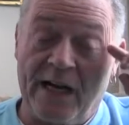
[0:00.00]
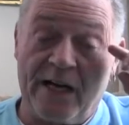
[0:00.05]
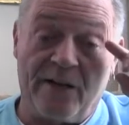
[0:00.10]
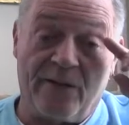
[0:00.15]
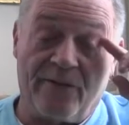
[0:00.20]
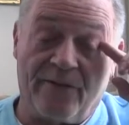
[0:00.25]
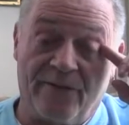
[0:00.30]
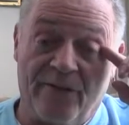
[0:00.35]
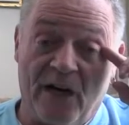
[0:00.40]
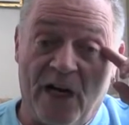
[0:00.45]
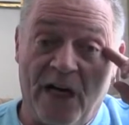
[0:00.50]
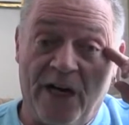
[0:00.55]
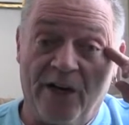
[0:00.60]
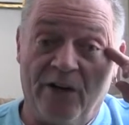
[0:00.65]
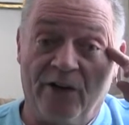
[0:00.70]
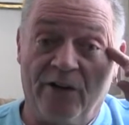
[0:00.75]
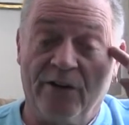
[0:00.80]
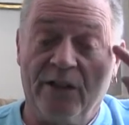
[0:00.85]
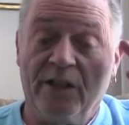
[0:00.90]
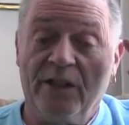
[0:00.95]
night at the
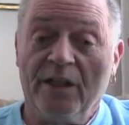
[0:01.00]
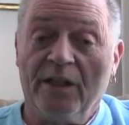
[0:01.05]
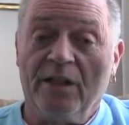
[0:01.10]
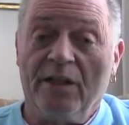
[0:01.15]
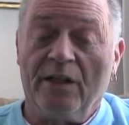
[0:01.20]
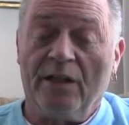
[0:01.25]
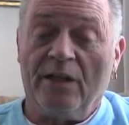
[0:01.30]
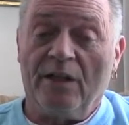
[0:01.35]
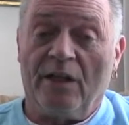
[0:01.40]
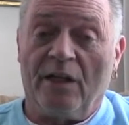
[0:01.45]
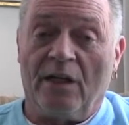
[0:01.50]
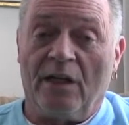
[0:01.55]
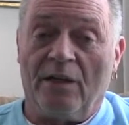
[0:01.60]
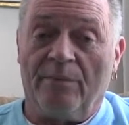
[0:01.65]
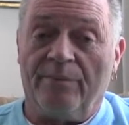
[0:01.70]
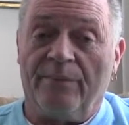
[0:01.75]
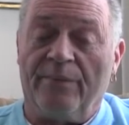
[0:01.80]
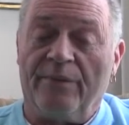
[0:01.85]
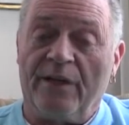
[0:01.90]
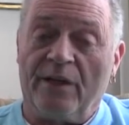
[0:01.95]
fire,
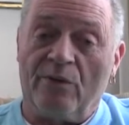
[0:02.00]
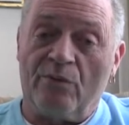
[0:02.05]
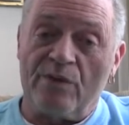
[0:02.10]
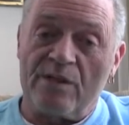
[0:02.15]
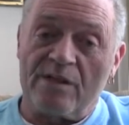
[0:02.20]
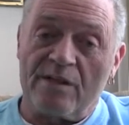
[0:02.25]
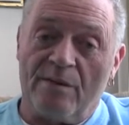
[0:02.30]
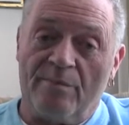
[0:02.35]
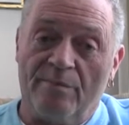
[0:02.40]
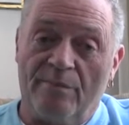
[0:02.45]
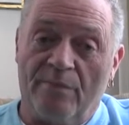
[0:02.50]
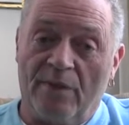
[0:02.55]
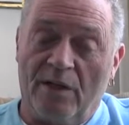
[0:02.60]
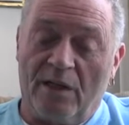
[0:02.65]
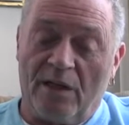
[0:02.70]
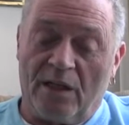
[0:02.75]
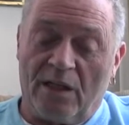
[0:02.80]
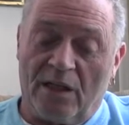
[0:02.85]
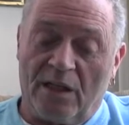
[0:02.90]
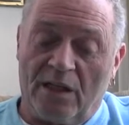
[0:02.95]
um, there was a.
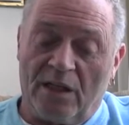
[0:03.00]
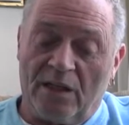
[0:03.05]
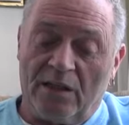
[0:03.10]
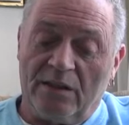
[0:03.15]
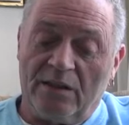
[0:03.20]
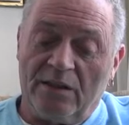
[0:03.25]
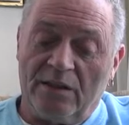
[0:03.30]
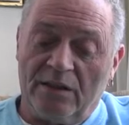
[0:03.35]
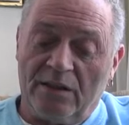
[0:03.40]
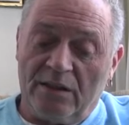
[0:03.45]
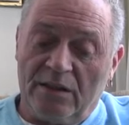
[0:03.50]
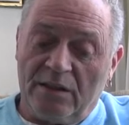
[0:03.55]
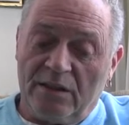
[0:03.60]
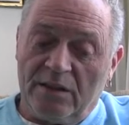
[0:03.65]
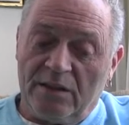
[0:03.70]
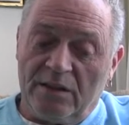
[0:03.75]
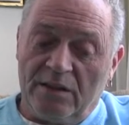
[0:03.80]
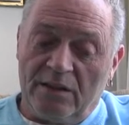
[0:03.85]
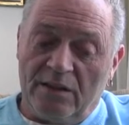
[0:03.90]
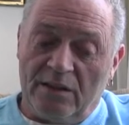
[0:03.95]
Uh,
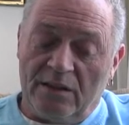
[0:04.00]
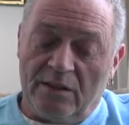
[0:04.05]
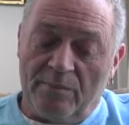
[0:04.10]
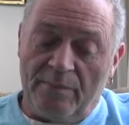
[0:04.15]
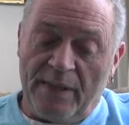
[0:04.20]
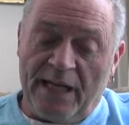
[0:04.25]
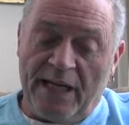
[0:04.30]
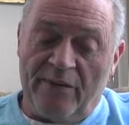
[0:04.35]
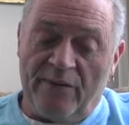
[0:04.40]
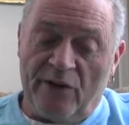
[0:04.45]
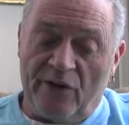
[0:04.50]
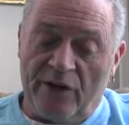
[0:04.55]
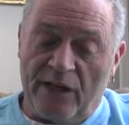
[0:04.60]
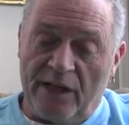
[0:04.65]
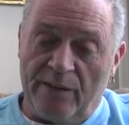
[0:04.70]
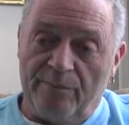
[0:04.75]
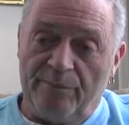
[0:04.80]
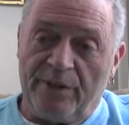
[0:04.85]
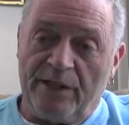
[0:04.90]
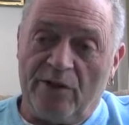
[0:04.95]
man there
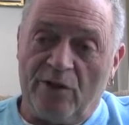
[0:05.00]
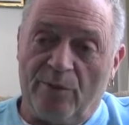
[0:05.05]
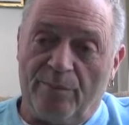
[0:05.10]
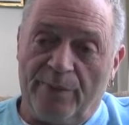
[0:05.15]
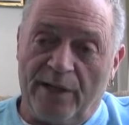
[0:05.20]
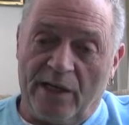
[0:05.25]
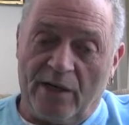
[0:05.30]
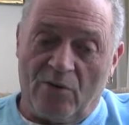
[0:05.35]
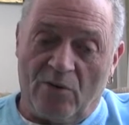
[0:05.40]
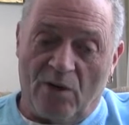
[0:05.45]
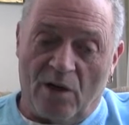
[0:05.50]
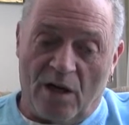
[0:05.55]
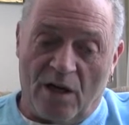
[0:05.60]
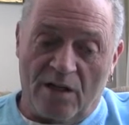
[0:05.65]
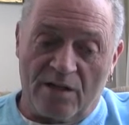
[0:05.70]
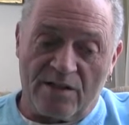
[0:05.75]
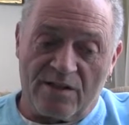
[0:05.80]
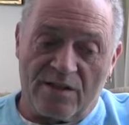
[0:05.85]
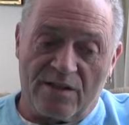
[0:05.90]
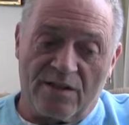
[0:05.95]
named Peter
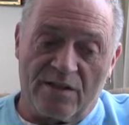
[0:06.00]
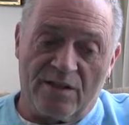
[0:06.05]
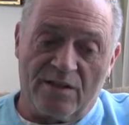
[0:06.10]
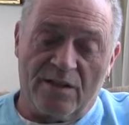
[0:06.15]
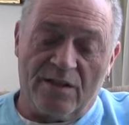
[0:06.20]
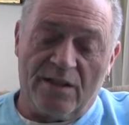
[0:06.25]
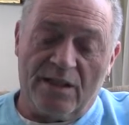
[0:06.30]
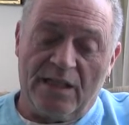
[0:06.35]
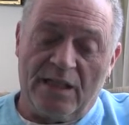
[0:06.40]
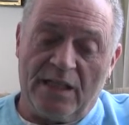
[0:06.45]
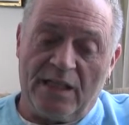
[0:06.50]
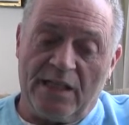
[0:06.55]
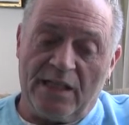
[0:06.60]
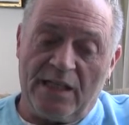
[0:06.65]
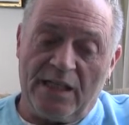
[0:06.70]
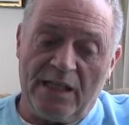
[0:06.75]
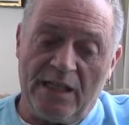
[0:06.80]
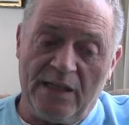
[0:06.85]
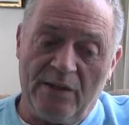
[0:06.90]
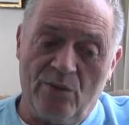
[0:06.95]
Bearwalks, and
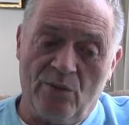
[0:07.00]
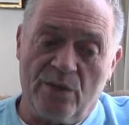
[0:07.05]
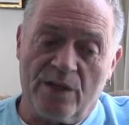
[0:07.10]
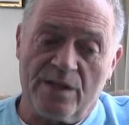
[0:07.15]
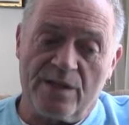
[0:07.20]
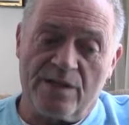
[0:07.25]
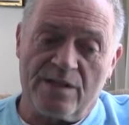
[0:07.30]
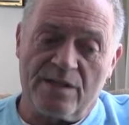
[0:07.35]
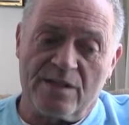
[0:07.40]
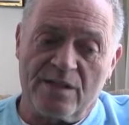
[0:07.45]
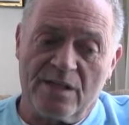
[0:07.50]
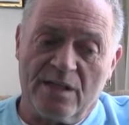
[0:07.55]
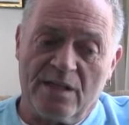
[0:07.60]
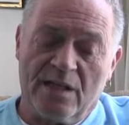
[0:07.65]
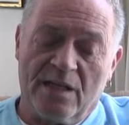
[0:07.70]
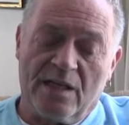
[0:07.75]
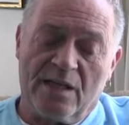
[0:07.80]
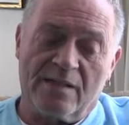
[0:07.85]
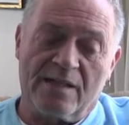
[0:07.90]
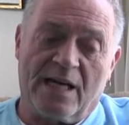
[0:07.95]
he was,
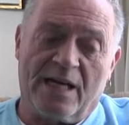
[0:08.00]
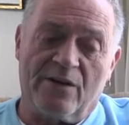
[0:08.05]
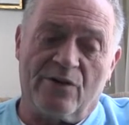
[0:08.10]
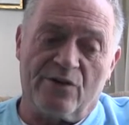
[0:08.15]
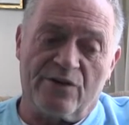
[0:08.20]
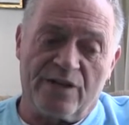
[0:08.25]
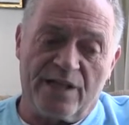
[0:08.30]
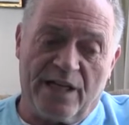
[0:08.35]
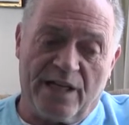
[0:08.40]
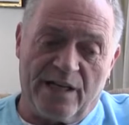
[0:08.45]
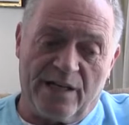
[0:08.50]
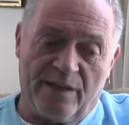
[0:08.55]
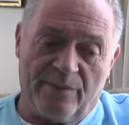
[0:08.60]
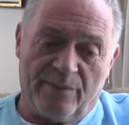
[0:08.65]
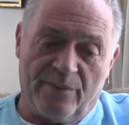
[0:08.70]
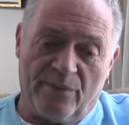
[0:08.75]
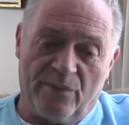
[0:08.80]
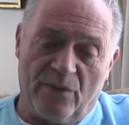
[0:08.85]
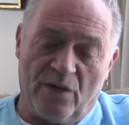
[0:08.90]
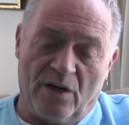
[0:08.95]
as I understand
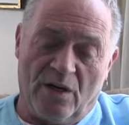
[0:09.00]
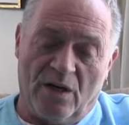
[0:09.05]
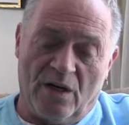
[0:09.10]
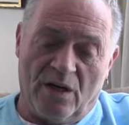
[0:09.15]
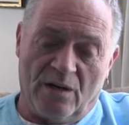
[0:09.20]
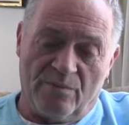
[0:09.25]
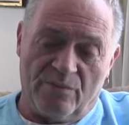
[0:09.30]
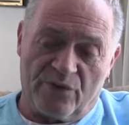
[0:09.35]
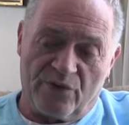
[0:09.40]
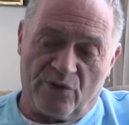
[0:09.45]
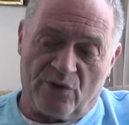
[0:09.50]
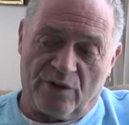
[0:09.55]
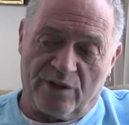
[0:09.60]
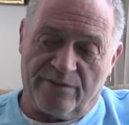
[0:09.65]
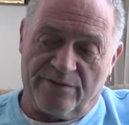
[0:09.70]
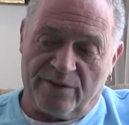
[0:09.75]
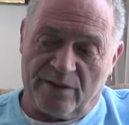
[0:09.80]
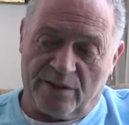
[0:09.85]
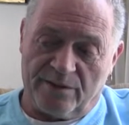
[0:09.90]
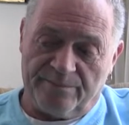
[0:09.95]
it, um, sort
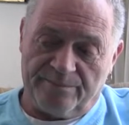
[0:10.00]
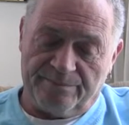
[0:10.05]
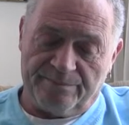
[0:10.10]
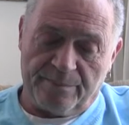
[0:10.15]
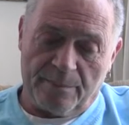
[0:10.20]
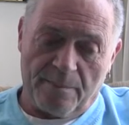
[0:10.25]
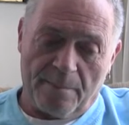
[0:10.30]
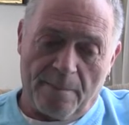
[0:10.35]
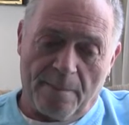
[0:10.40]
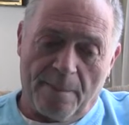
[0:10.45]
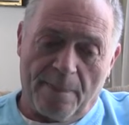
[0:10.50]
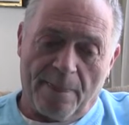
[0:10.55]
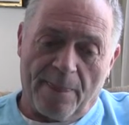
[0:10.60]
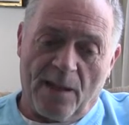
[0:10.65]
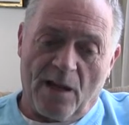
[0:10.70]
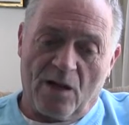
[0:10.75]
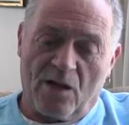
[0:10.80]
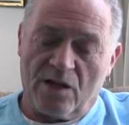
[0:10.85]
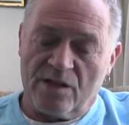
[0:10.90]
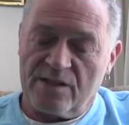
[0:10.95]
of a
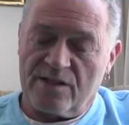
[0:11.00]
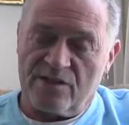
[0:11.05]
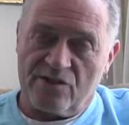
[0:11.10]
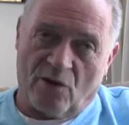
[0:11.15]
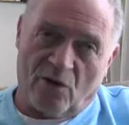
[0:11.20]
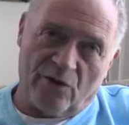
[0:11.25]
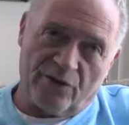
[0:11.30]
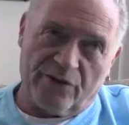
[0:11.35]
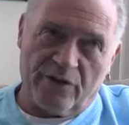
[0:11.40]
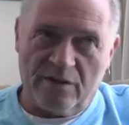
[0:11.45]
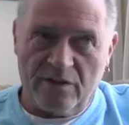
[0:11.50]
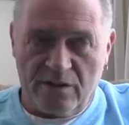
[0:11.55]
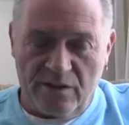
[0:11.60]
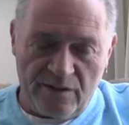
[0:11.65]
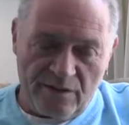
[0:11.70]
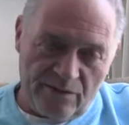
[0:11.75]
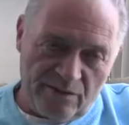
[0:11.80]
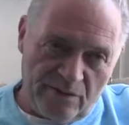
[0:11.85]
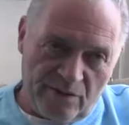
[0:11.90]
consultant